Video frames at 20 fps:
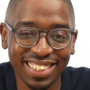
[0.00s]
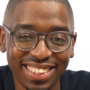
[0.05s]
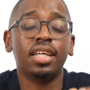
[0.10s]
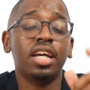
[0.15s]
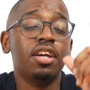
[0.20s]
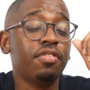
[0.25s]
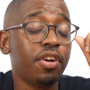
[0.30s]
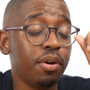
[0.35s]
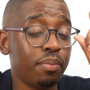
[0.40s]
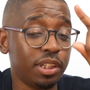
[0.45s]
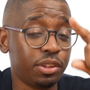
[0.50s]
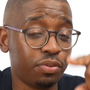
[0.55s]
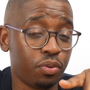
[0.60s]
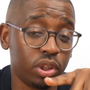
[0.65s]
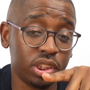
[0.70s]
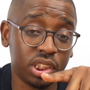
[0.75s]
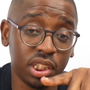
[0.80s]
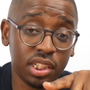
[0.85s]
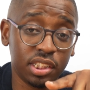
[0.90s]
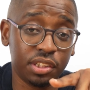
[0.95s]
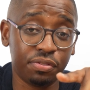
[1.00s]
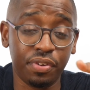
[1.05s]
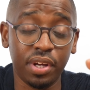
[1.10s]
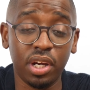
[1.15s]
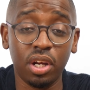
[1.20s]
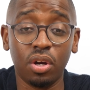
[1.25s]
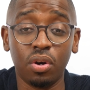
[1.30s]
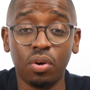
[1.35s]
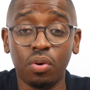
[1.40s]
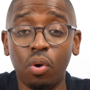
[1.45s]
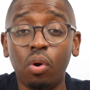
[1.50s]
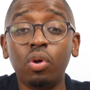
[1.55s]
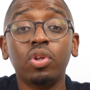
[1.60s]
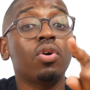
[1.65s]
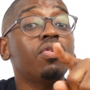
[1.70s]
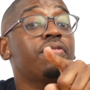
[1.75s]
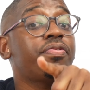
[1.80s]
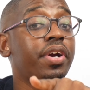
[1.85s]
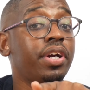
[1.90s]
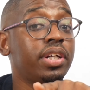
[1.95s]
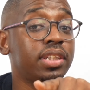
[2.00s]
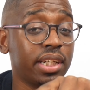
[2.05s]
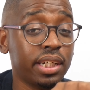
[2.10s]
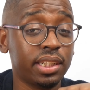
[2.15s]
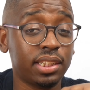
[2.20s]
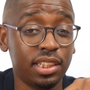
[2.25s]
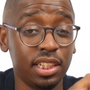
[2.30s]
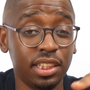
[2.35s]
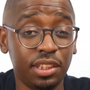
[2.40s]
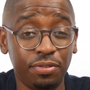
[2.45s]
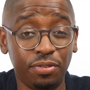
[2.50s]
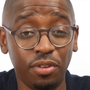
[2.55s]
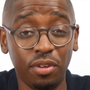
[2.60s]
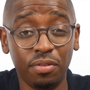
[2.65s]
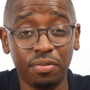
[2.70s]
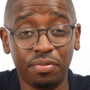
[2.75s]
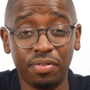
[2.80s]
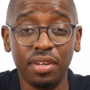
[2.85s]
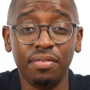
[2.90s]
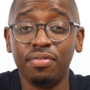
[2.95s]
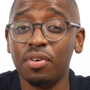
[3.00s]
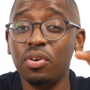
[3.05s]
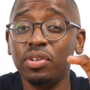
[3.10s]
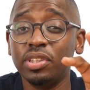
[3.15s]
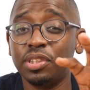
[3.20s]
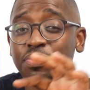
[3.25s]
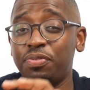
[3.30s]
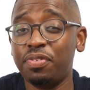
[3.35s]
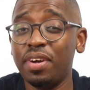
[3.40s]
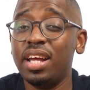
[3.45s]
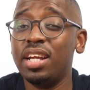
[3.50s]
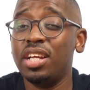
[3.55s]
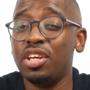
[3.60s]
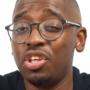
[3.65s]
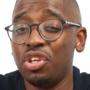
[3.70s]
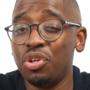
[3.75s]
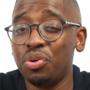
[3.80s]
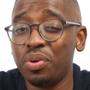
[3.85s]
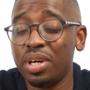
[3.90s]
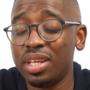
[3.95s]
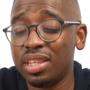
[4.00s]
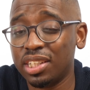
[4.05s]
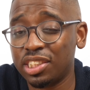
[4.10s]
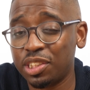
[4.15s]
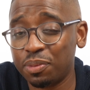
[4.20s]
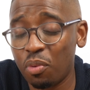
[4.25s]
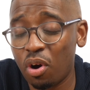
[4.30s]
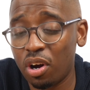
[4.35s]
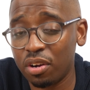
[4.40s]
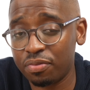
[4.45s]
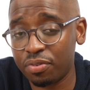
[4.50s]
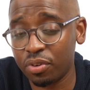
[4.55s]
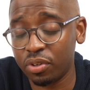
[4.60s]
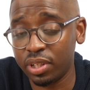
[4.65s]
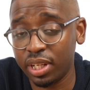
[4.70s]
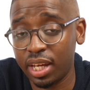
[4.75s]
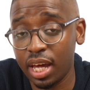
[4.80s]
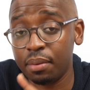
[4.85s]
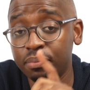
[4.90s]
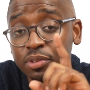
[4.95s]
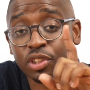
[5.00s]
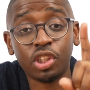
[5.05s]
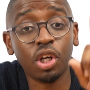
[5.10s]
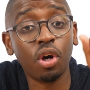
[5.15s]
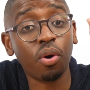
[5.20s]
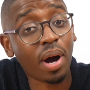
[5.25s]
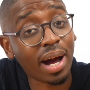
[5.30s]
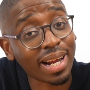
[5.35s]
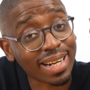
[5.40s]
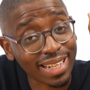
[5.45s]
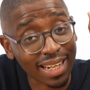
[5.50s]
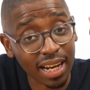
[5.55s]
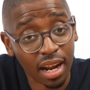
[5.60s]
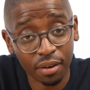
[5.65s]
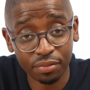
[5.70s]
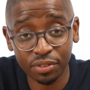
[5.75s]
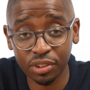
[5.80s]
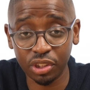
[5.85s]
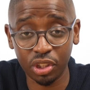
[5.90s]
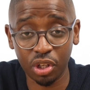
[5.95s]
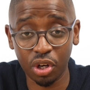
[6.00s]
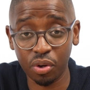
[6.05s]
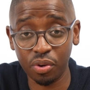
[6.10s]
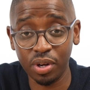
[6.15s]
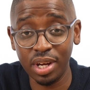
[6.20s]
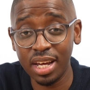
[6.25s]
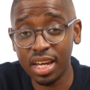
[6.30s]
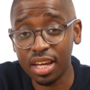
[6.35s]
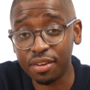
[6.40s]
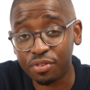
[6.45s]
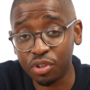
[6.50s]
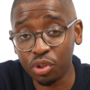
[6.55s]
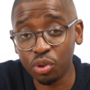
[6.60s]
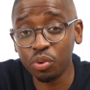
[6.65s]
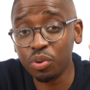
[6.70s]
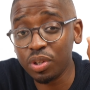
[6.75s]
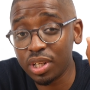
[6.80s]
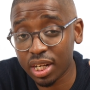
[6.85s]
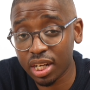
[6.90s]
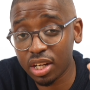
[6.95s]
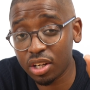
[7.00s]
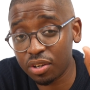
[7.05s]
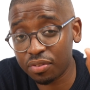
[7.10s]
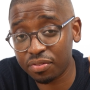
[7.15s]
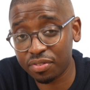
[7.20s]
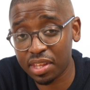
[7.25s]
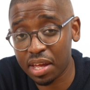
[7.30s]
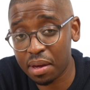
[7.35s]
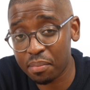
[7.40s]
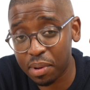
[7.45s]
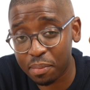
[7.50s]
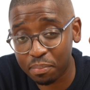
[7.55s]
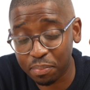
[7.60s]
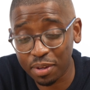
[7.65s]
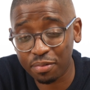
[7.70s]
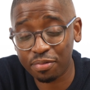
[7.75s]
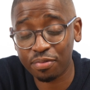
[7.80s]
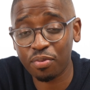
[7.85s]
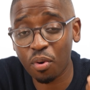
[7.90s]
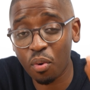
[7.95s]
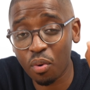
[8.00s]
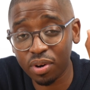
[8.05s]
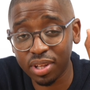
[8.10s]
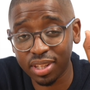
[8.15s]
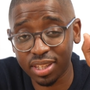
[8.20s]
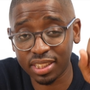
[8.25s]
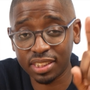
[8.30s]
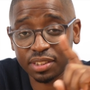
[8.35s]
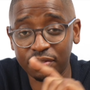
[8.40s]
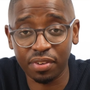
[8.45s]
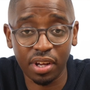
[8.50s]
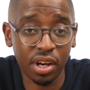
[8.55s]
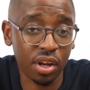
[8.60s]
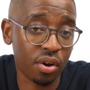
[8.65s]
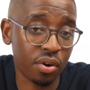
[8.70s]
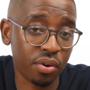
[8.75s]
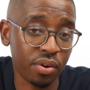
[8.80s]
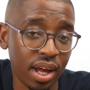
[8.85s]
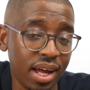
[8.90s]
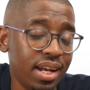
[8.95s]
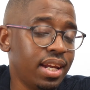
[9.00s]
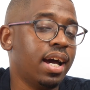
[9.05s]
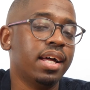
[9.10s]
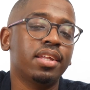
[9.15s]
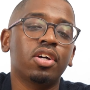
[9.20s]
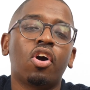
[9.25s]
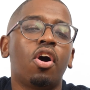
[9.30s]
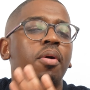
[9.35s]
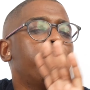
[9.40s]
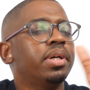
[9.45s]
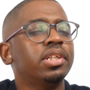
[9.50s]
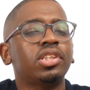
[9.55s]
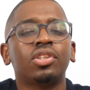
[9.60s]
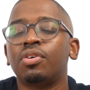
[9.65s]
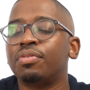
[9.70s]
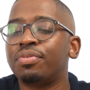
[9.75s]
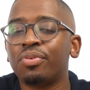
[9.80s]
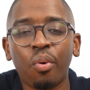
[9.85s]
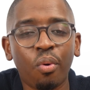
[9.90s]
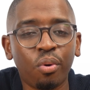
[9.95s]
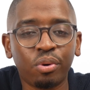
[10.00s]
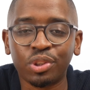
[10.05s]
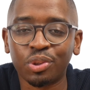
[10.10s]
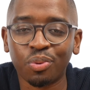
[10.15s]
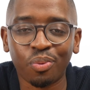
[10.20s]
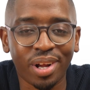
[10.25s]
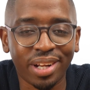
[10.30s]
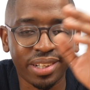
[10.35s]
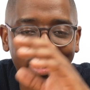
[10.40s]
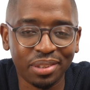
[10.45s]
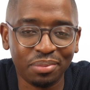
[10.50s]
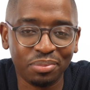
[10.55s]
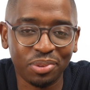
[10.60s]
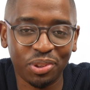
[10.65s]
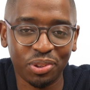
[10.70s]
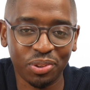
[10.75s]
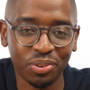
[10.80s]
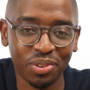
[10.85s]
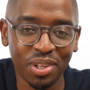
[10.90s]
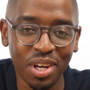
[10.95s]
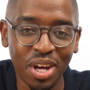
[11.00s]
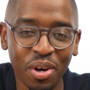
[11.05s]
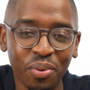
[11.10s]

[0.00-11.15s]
Thank you very much for watching this video. Although very successful, Vivo is fairly new in the smartphone game, so I'd love to know if you'd heard of them before this video. Any other comments are of course welcome too.